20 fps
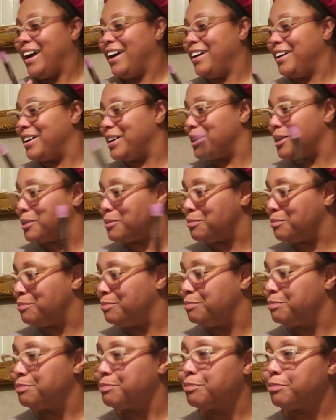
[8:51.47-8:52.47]

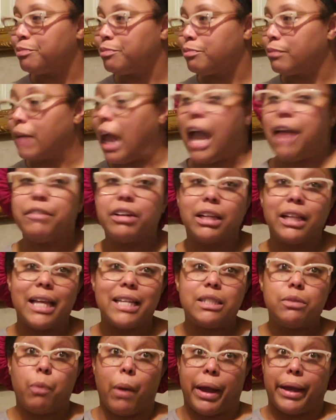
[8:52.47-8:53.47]
um, Having a
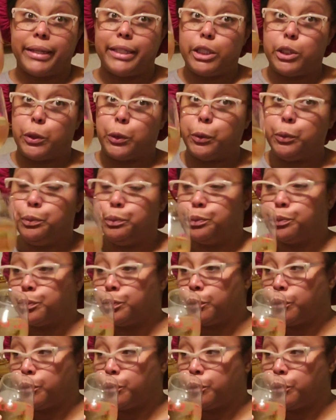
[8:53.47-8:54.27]
glass of wine too.